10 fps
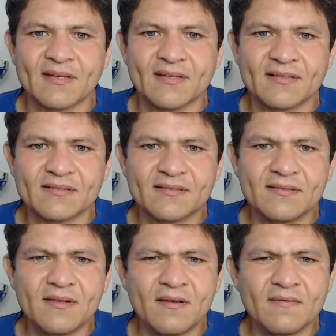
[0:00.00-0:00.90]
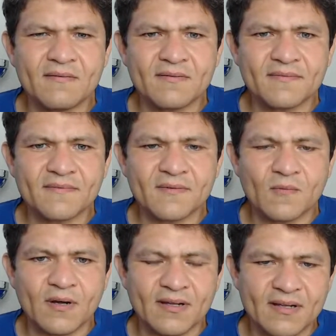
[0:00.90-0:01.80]
Let us know if you
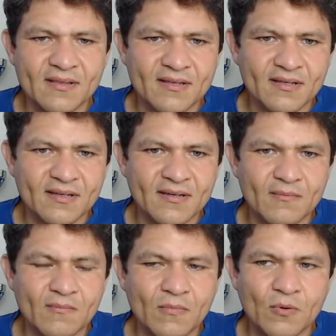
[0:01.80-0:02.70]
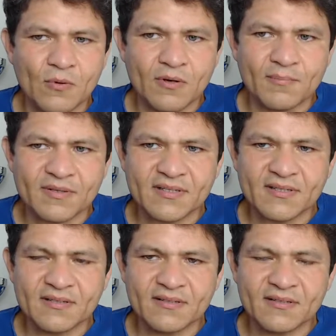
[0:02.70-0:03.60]
want anything more in
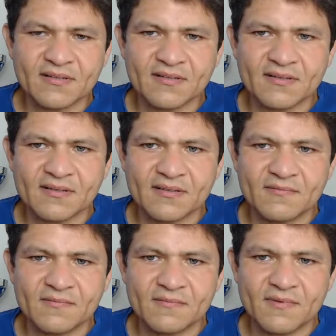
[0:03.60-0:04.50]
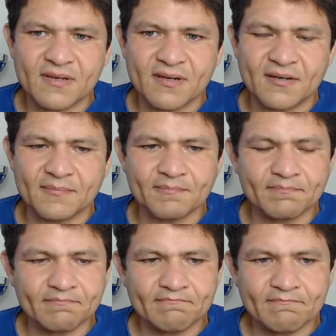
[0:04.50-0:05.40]
particular.
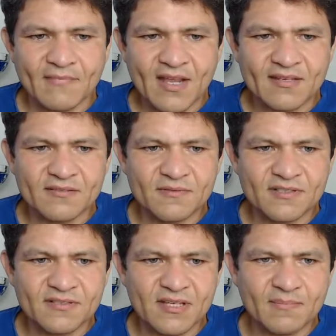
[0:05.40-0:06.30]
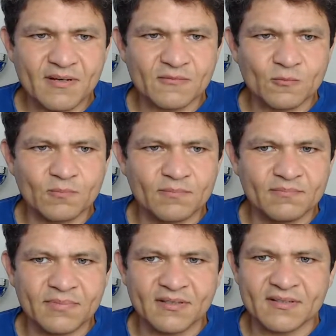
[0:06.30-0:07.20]
So we'll just keep on
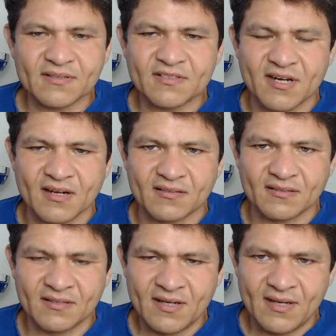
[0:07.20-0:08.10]
building this channel.